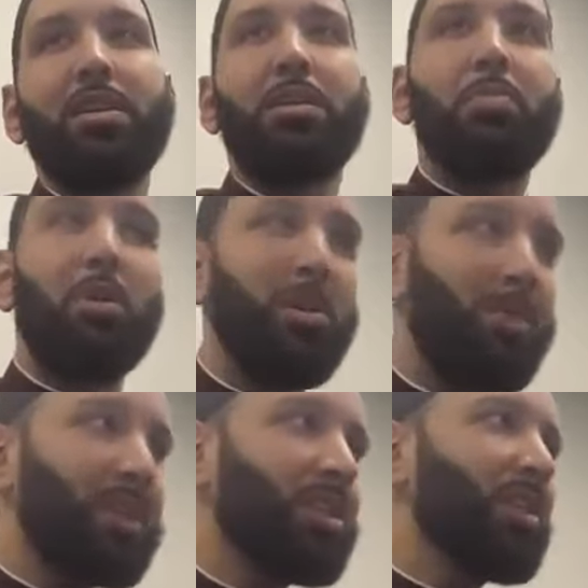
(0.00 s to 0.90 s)
The
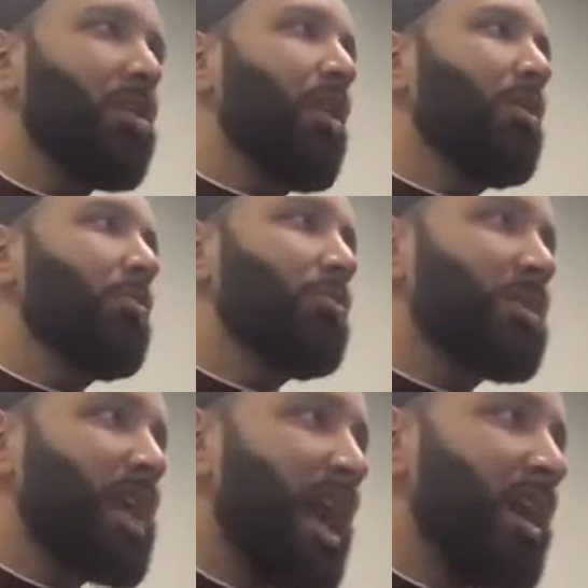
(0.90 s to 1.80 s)
prohibition on
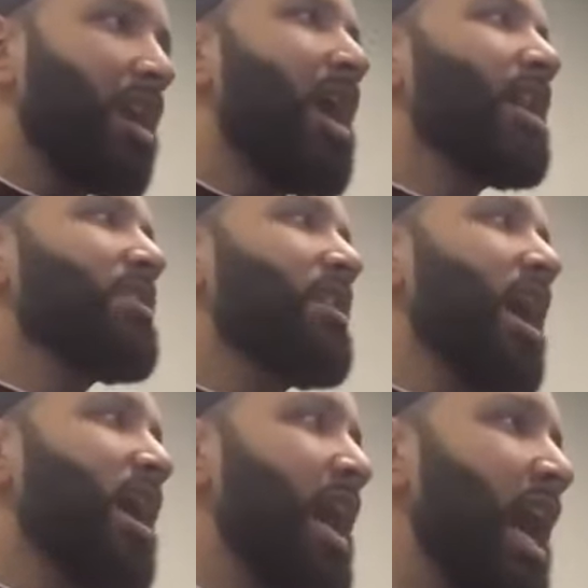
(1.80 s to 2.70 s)
za'irat,
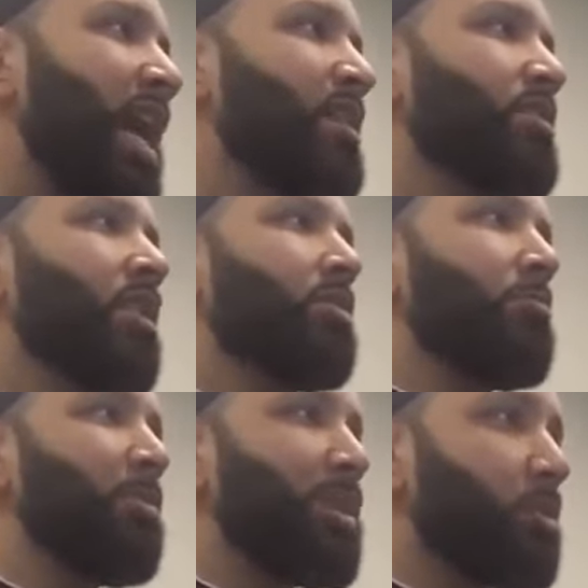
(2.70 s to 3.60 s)
na'ihat, on
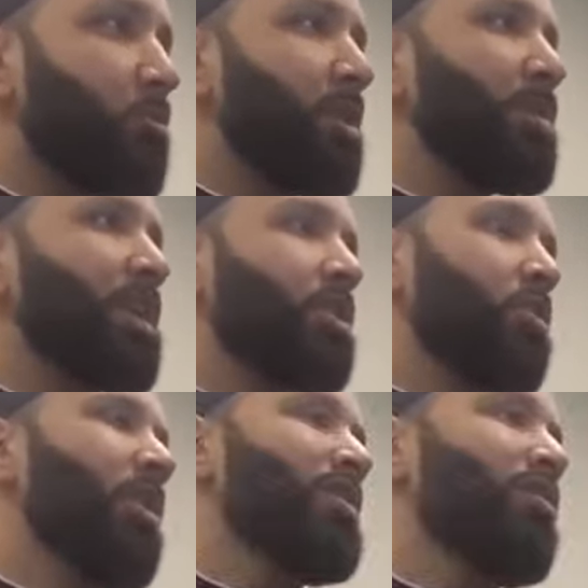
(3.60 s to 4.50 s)
women screaming, and
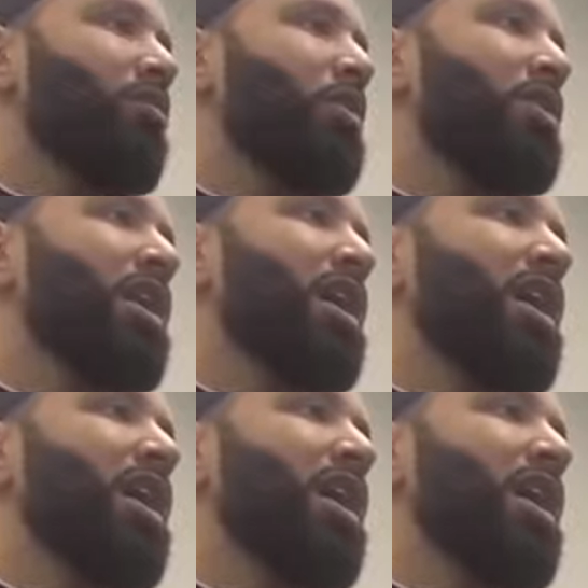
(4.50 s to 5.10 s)
so on and so forth,